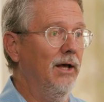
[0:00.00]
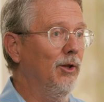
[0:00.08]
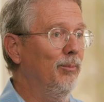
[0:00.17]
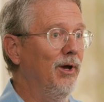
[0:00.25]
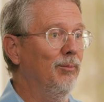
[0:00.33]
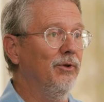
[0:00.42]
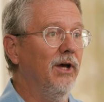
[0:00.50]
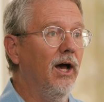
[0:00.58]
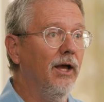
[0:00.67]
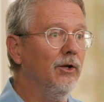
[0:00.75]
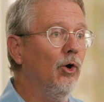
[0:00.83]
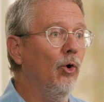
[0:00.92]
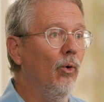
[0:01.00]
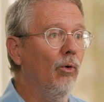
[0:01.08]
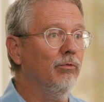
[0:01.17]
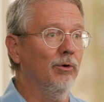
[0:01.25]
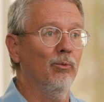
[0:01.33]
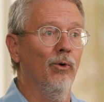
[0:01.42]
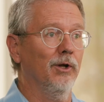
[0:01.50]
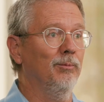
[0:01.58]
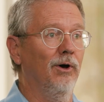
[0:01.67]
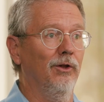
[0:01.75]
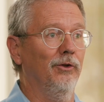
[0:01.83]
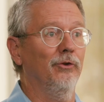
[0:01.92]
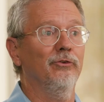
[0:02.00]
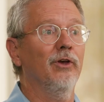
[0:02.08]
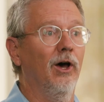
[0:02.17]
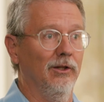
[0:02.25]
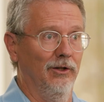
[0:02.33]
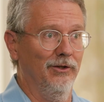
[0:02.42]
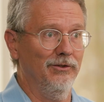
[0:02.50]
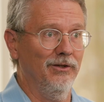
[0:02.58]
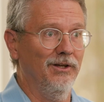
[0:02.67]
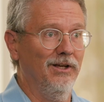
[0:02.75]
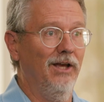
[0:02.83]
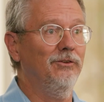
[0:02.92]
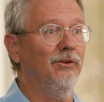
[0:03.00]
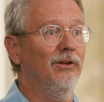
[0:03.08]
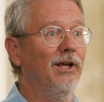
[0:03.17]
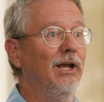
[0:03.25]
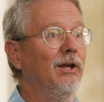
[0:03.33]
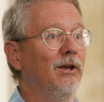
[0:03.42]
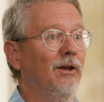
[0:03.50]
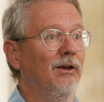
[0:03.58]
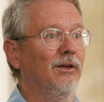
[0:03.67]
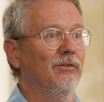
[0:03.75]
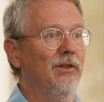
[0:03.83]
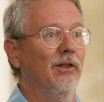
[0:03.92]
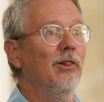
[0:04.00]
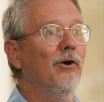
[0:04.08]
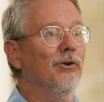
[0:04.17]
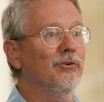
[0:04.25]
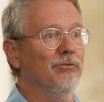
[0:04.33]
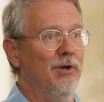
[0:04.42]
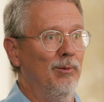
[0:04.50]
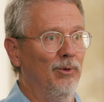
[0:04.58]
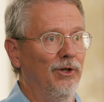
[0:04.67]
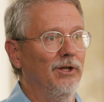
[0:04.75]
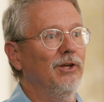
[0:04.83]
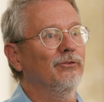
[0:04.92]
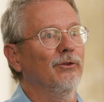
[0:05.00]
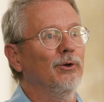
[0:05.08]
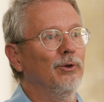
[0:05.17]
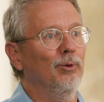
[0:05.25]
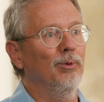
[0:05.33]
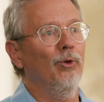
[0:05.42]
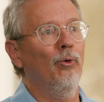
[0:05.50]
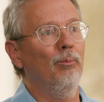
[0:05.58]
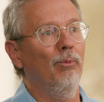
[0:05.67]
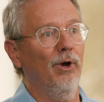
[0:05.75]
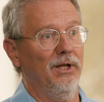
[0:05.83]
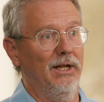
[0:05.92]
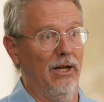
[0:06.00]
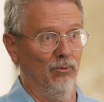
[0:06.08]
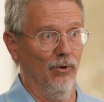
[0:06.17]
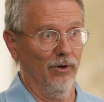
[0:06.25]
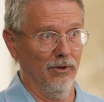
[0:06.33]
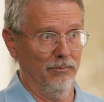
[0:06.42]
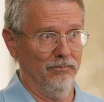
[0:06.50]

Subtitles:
Alabama to Idaho, from Guatemala to Scotland. And today, that large family is the Global Homeboy Network.